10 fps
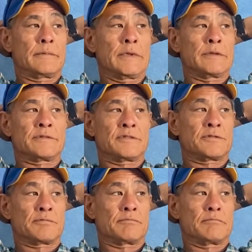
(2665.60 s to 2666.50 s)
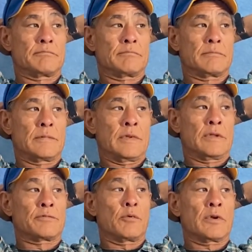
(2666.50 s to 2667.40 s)
is just,
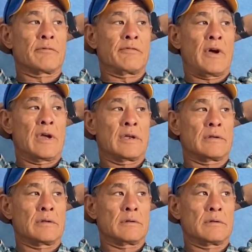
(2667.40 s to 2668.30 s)
it's working fine.